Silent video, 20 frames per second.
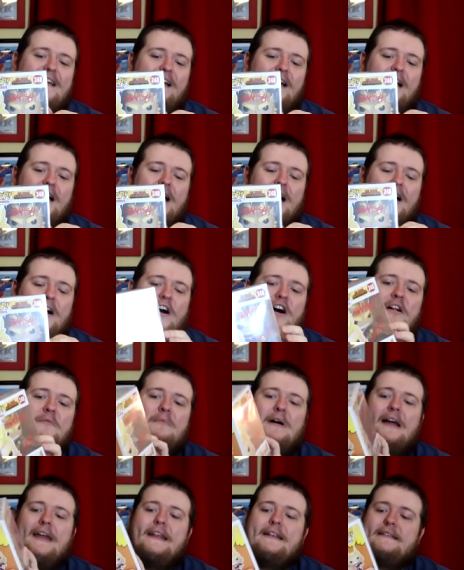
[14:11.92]
Uh, All
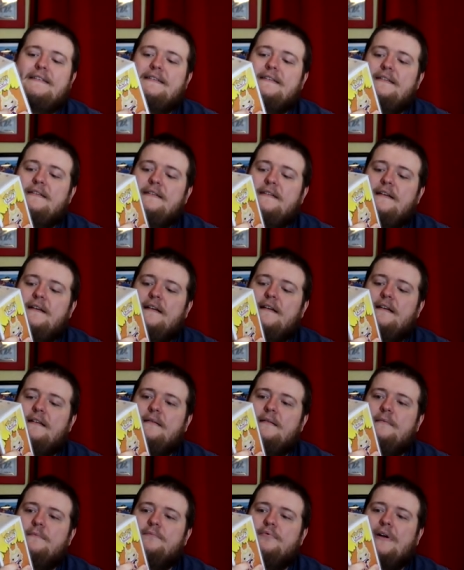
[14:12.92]
Might,
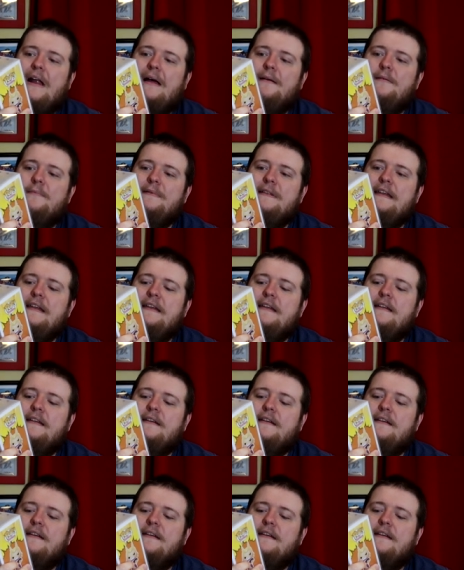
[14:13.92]
probably.